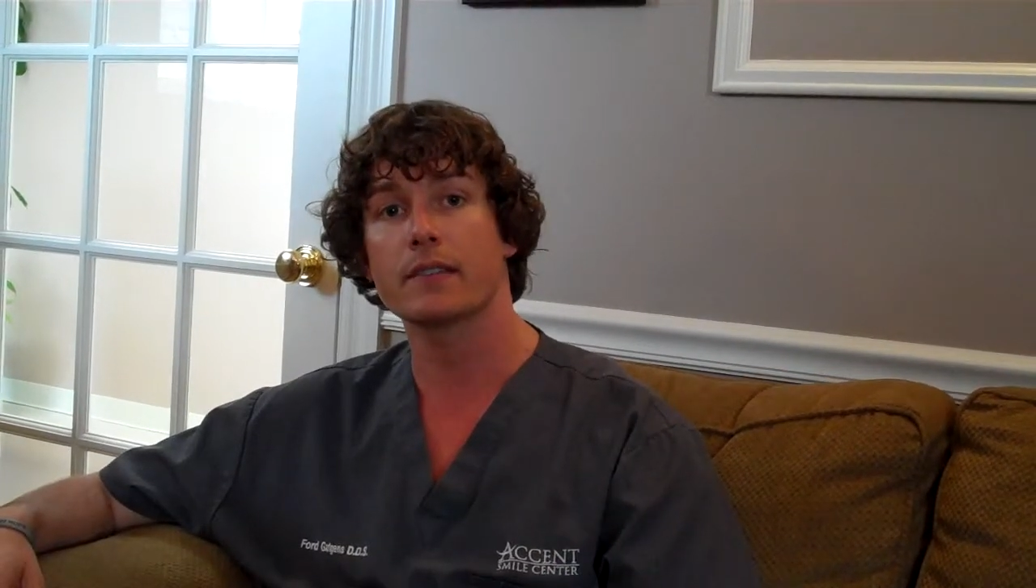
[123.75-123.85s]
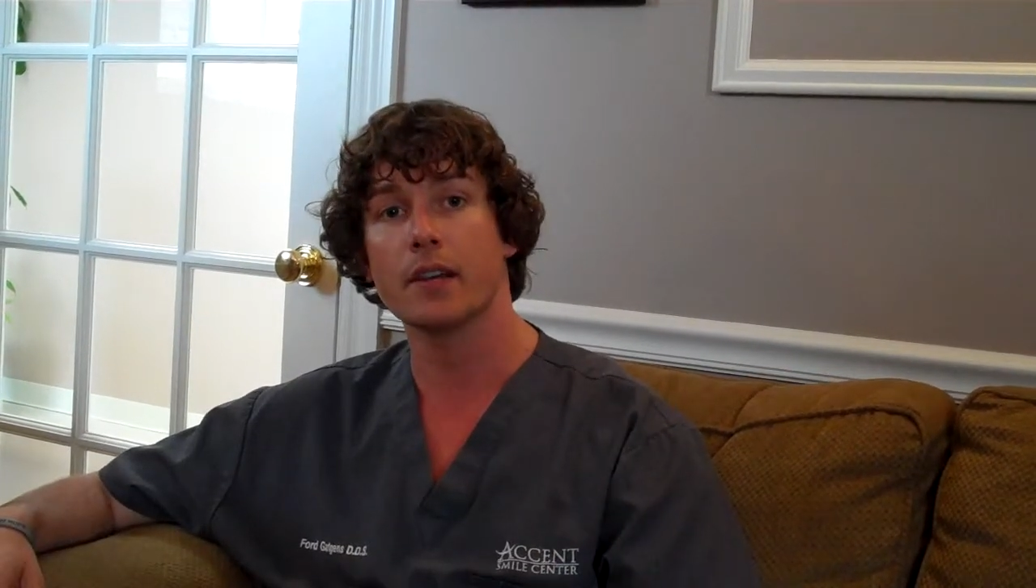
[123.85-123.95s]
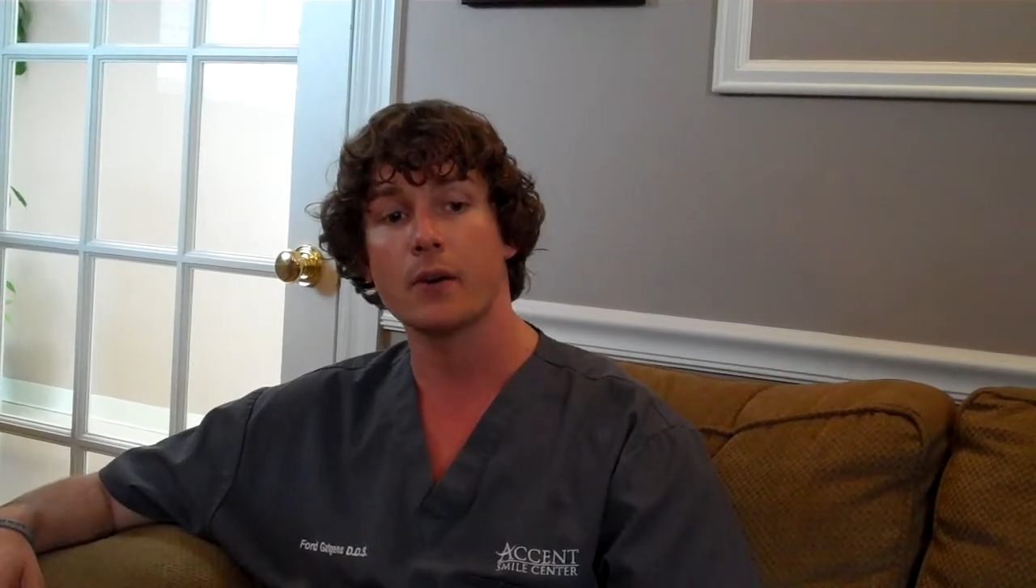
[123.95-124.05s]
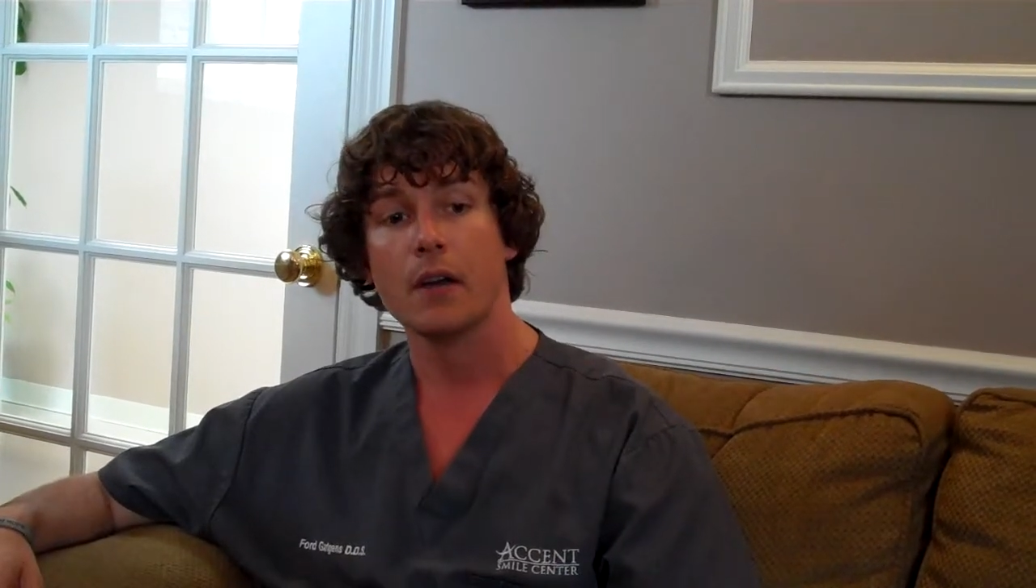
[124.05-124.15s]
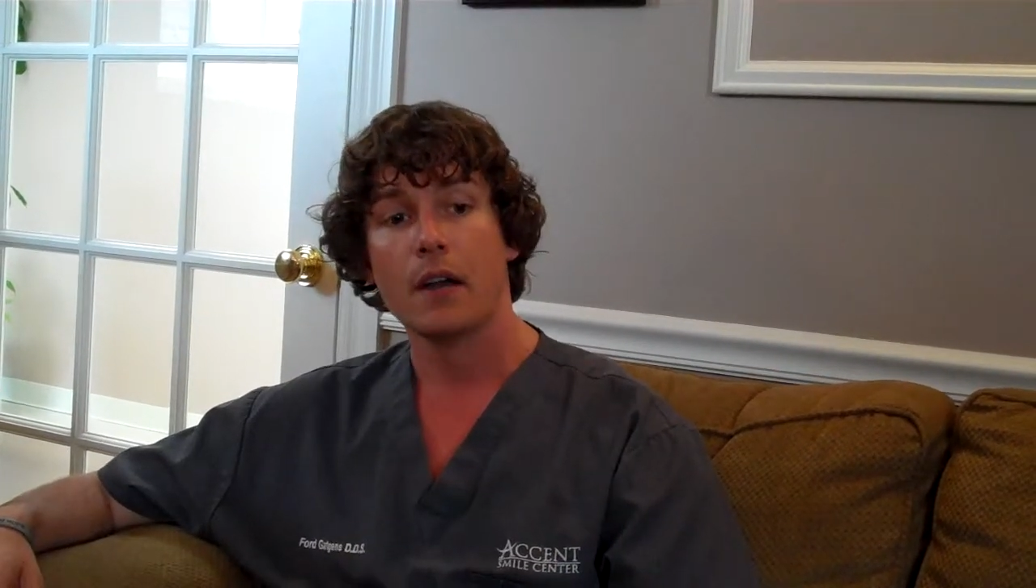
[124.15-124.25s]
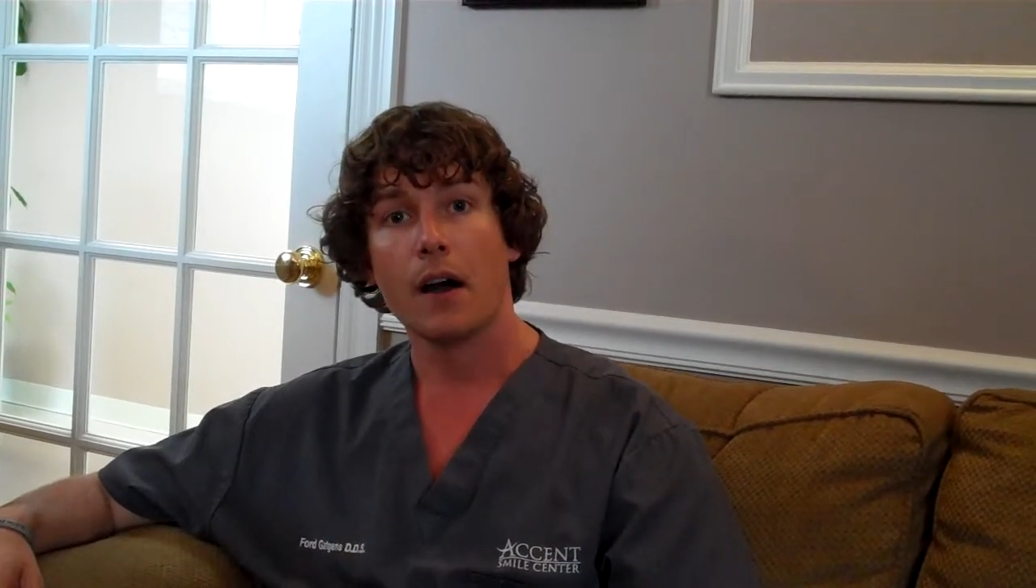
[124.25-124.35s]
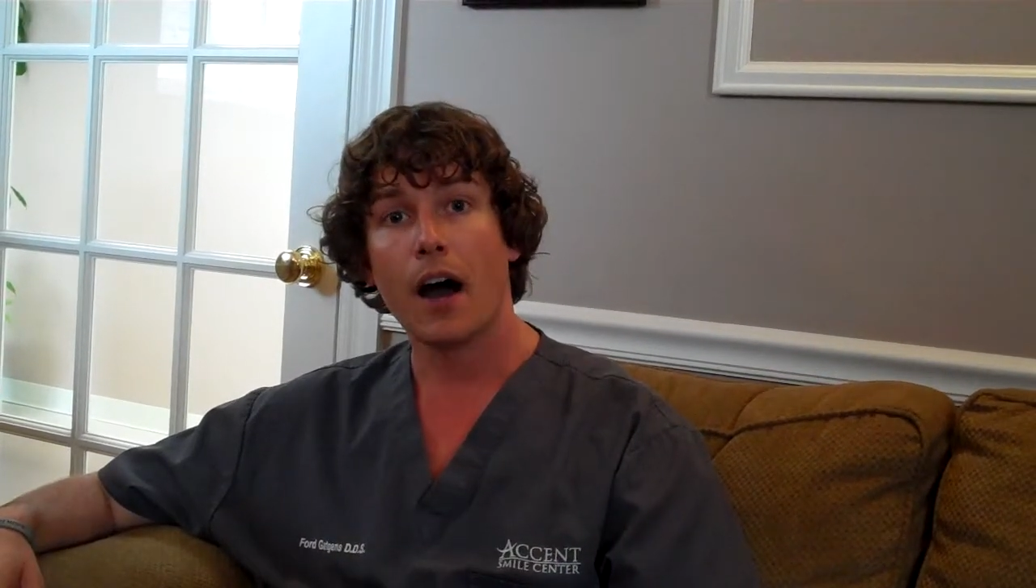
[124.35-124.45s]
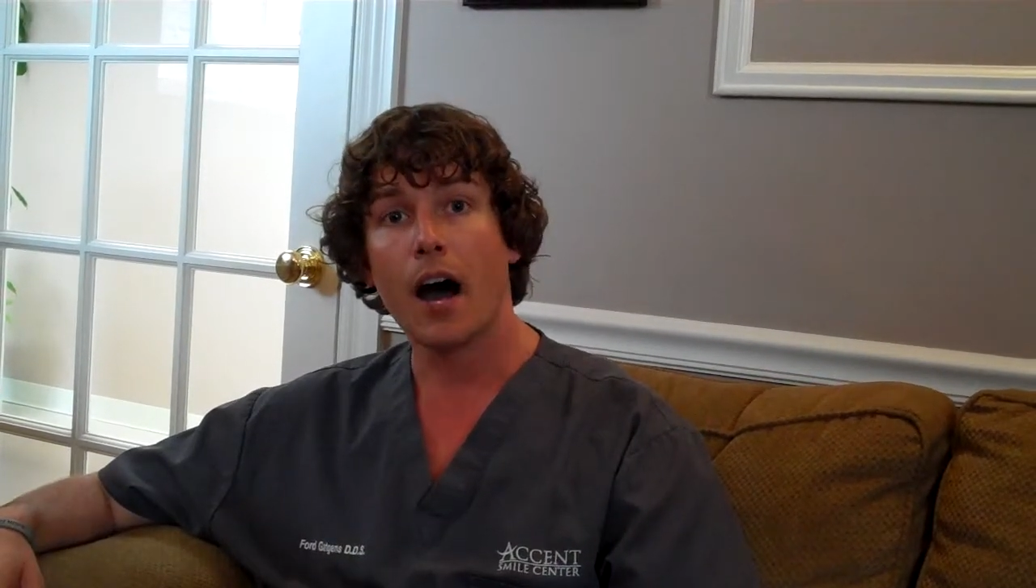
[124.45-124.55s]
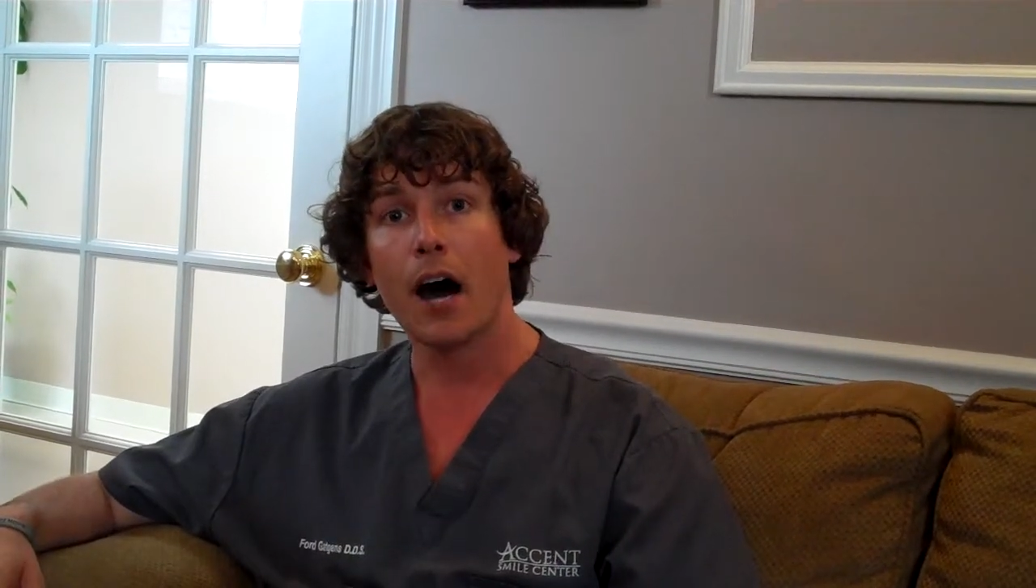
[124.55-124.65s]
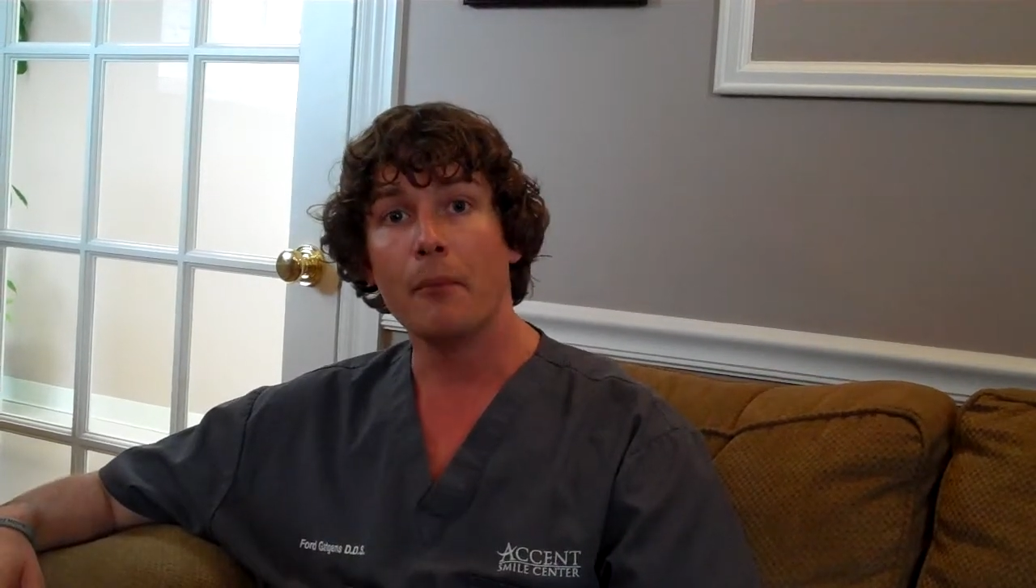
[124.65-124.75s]
so
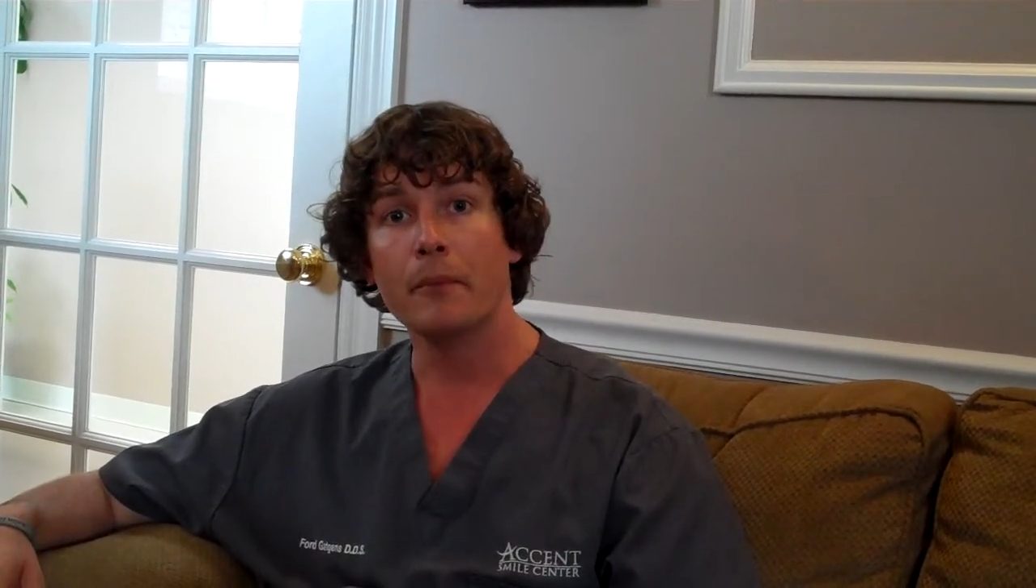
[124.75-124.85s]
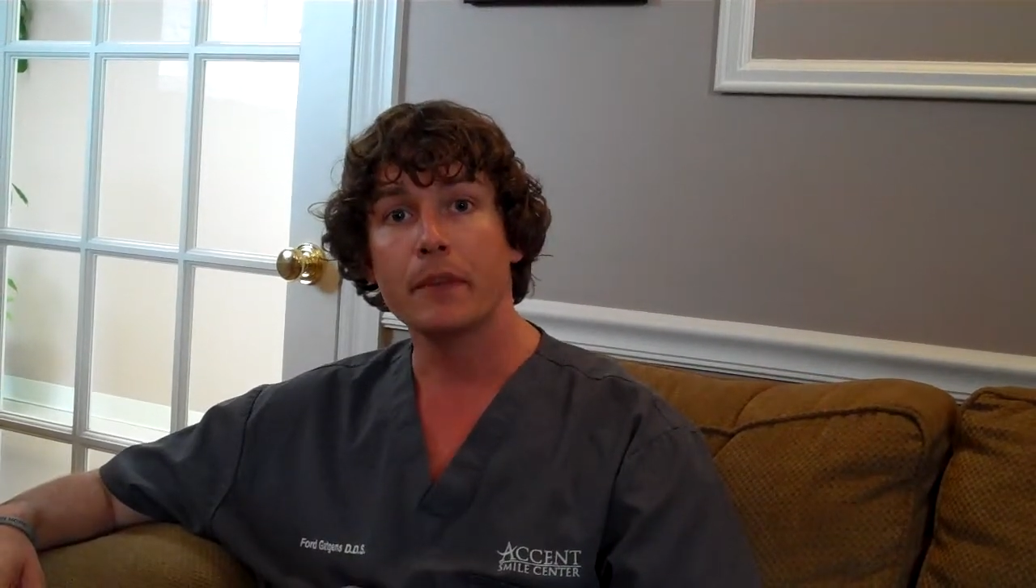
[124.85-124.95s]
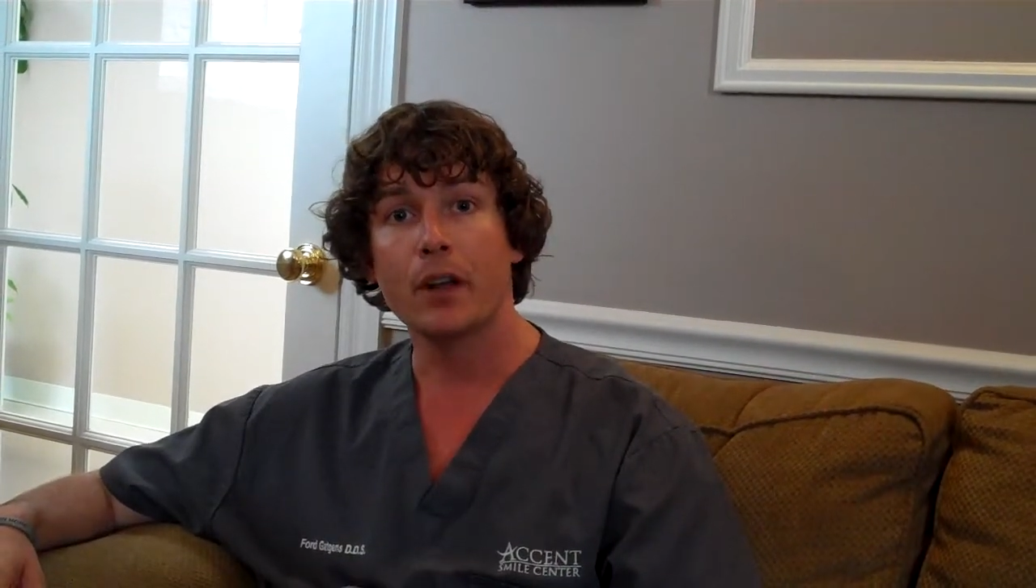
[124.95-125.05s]
um,